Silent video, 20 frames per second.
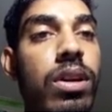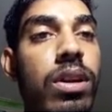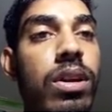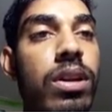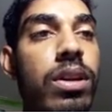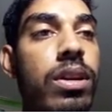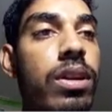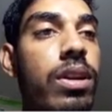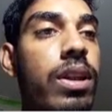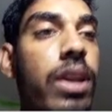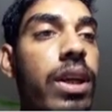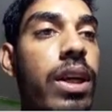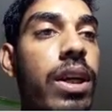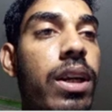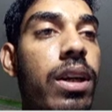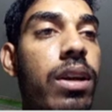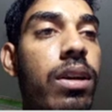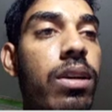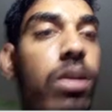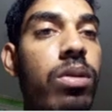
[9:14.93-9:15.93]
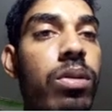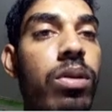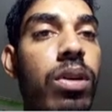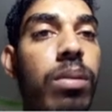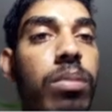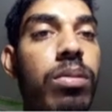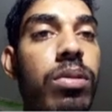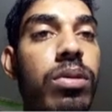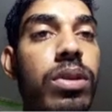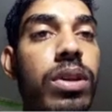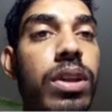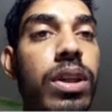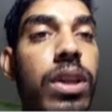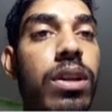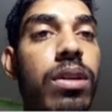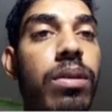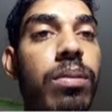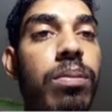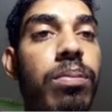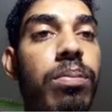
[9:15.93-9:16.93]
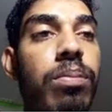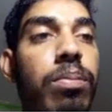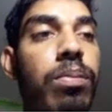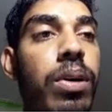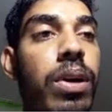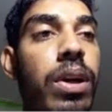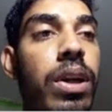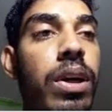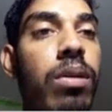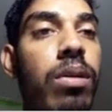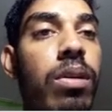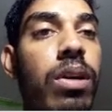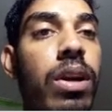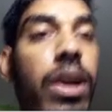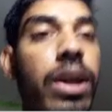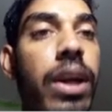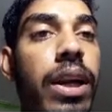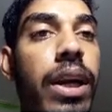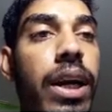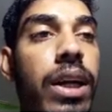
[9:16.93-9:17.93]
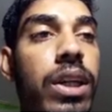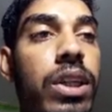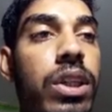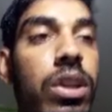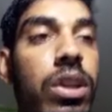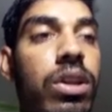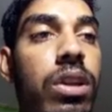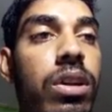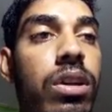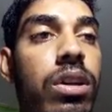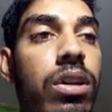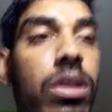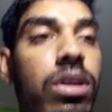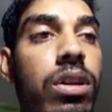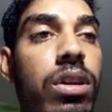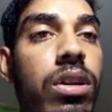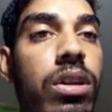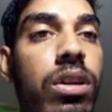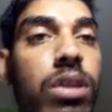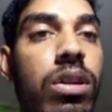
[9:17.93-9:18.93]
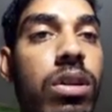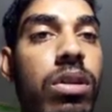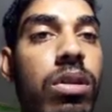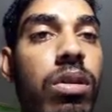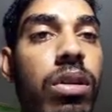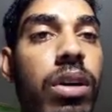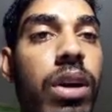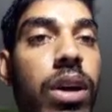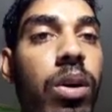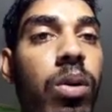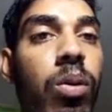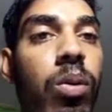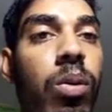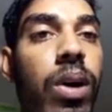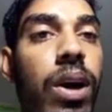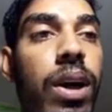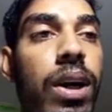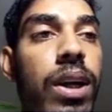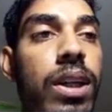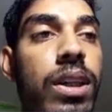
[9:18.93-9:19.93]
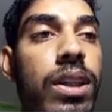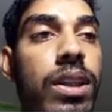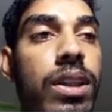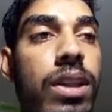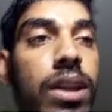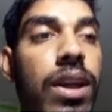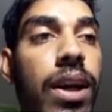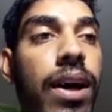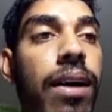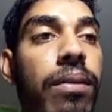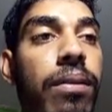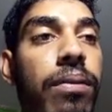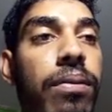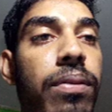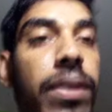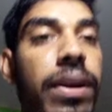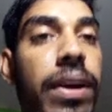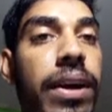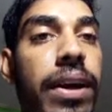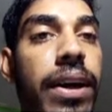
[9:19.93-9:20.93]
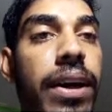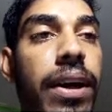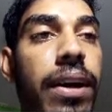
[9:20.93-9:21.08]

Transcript: then we have to see the particular reaction. Okay, what is happening here,